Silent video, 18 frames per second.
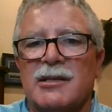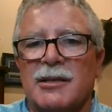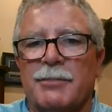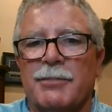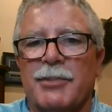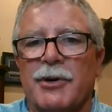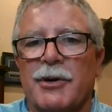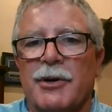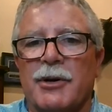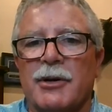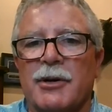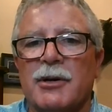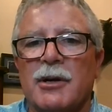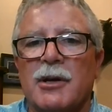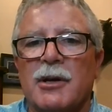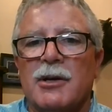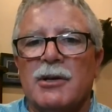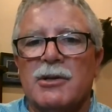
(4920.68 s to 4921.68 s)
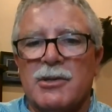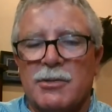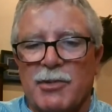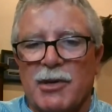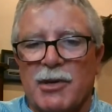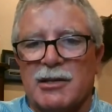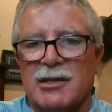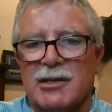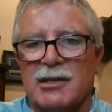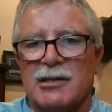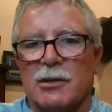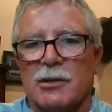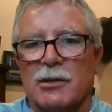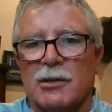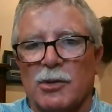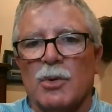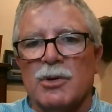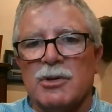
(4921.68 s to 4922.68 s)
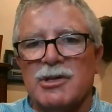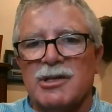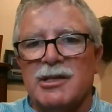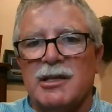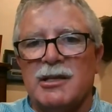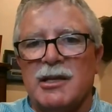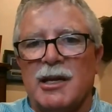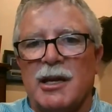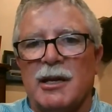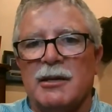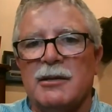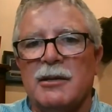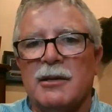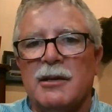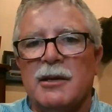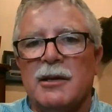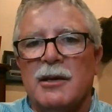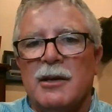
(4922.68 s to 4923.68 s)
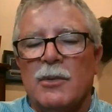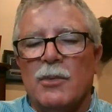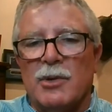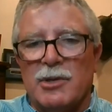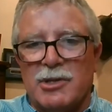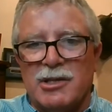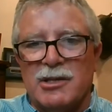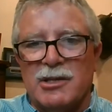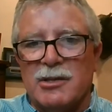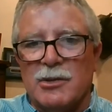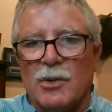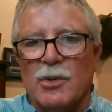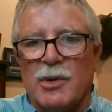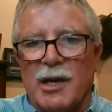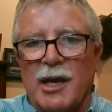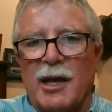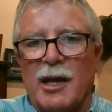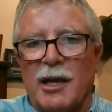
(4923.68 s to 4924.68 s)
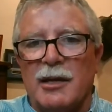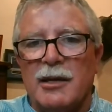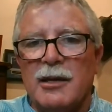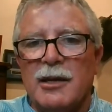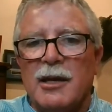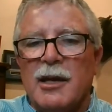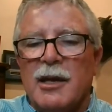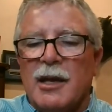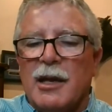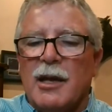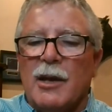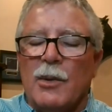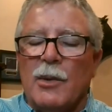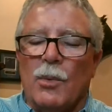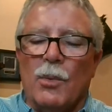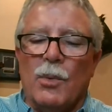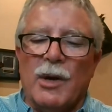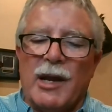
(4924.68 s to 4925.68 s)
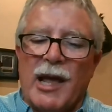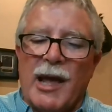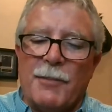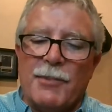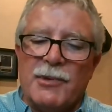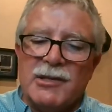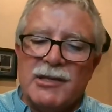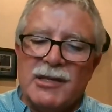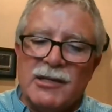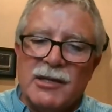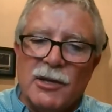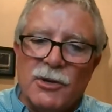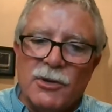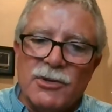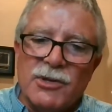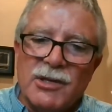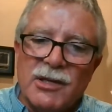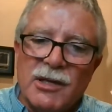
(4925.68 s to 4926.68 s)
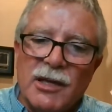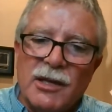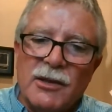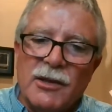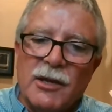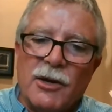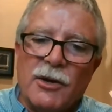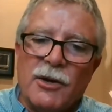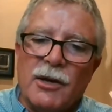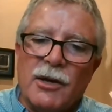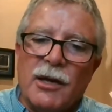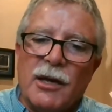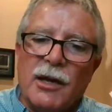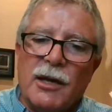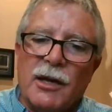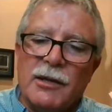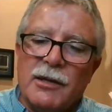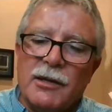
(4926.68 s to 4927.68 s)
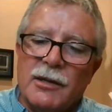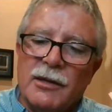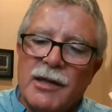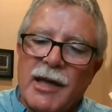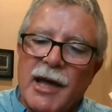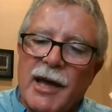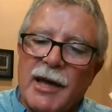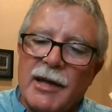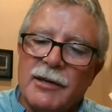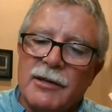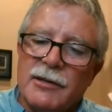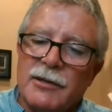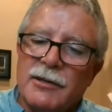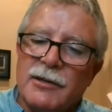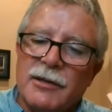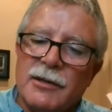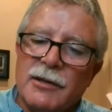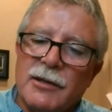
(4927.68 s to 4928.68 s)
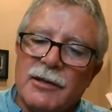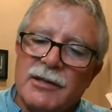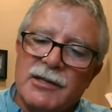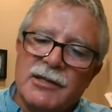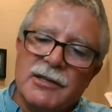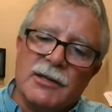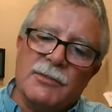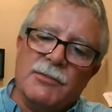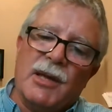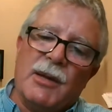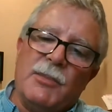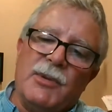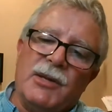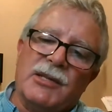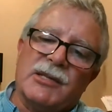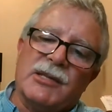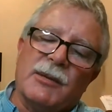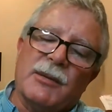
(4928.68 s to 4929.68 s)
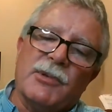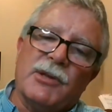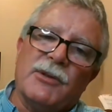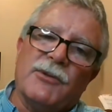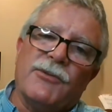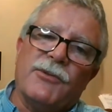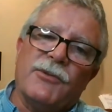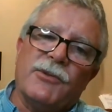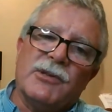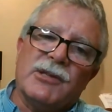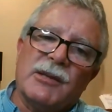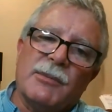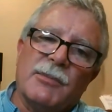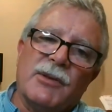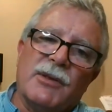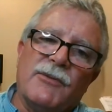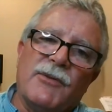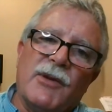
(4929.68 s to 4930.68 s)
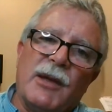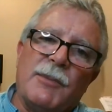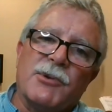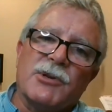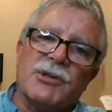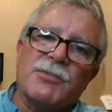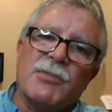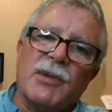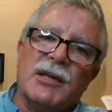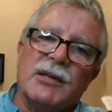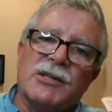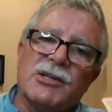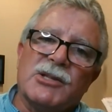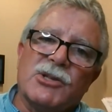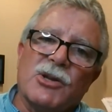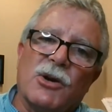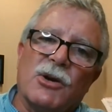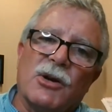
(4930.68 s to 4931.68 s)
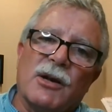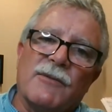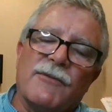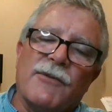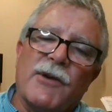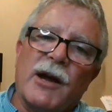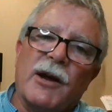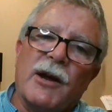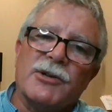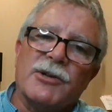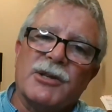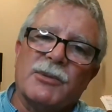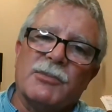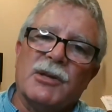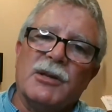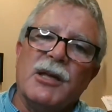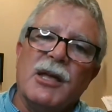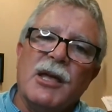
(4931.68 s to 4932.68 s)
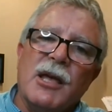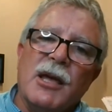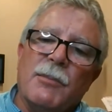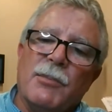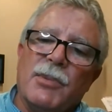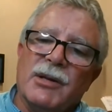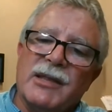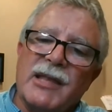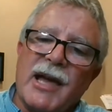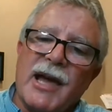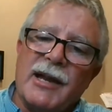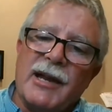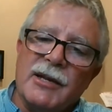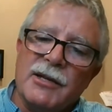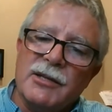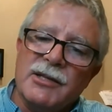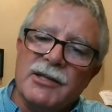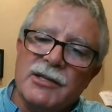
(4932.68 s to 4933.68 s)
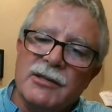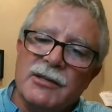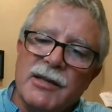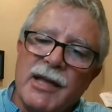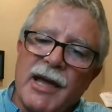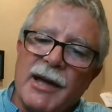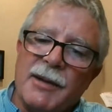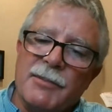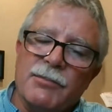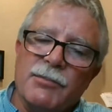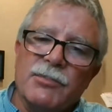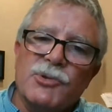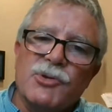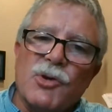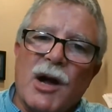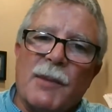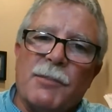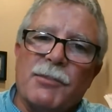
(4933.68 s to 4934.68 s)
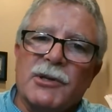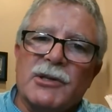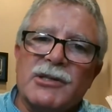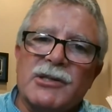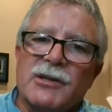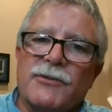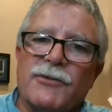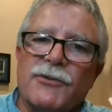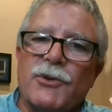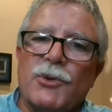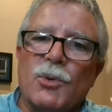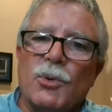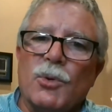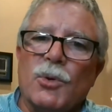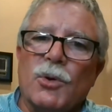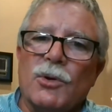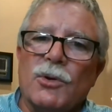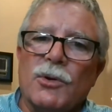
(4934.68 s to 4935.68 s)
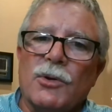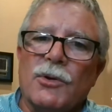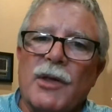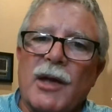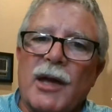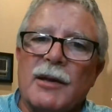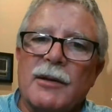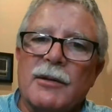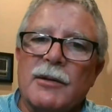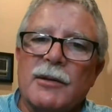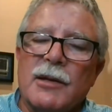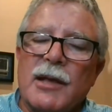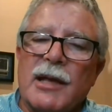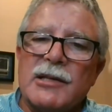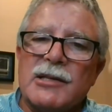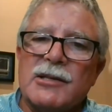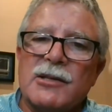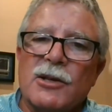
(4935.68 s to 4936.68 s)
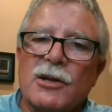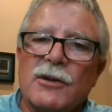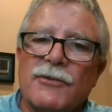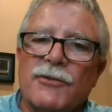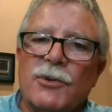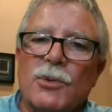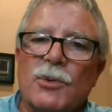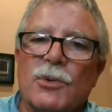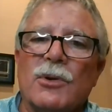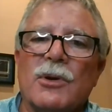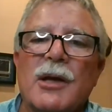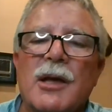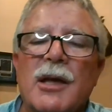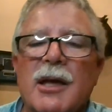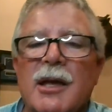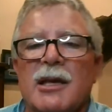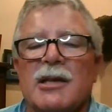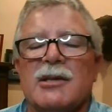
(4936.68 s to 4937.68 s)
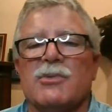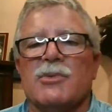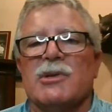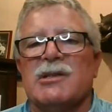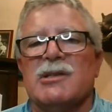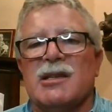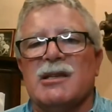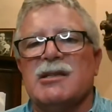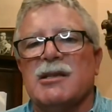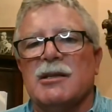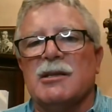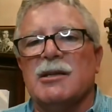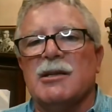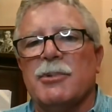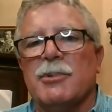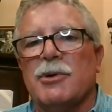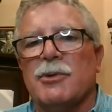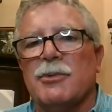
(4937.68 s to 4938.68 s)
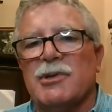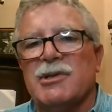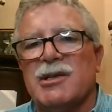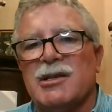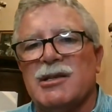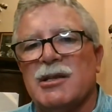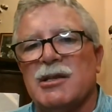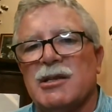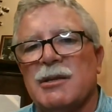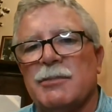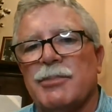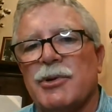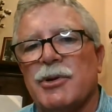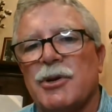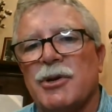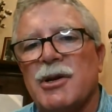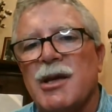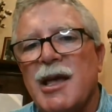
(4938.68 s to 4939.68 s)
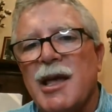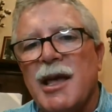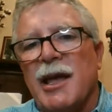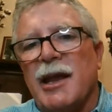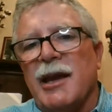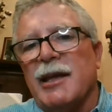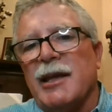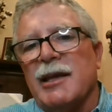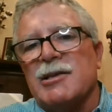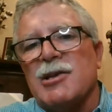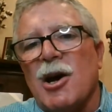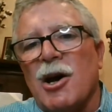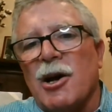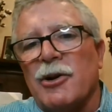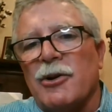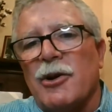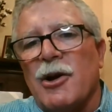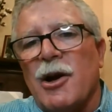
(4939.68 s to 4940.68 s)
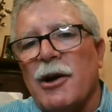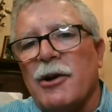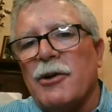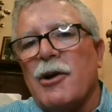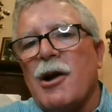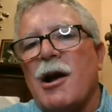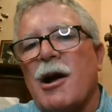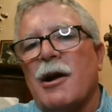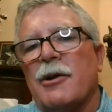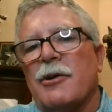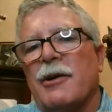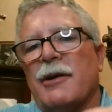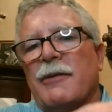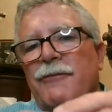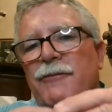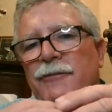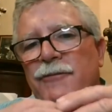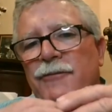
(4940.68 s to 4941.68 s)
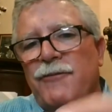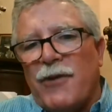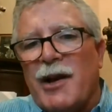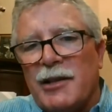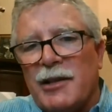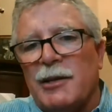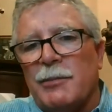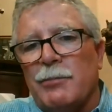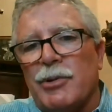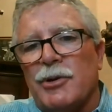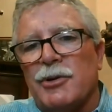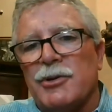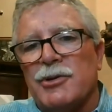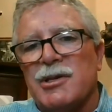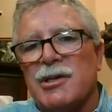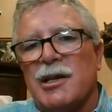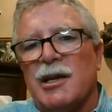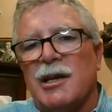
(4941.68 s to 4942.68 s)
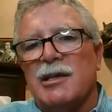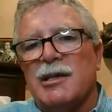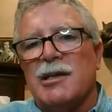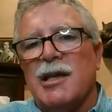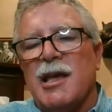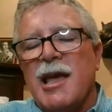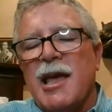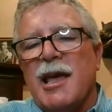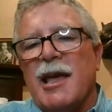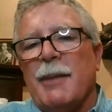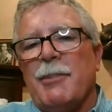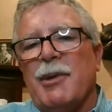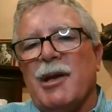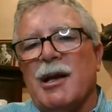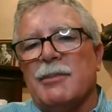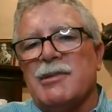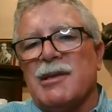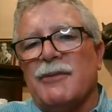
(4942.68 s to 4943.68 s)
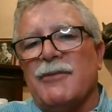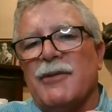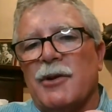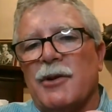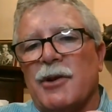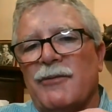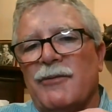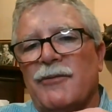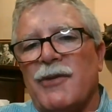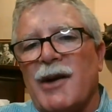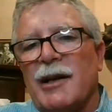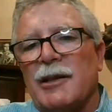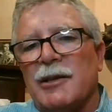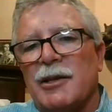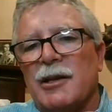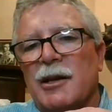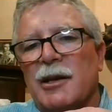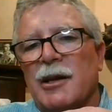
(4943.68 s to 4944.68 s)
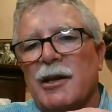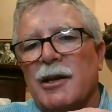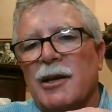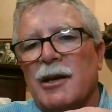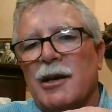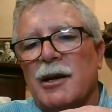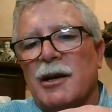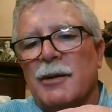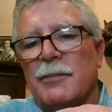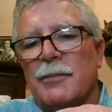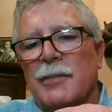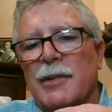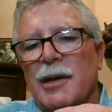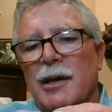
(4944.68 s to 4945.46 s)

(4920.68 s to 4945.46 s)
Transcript: to burn, because it's a lower cetane, which is okay. What happens is it goes in there and that maybe some of the some of the vapors may start on fire or something, but that that droplets of fuel or that that slug of fuel is resistant to burn, resistant to burn, and it gets hotter and hotter and hotter, and it finally burns, and it it becomes a very violent, um,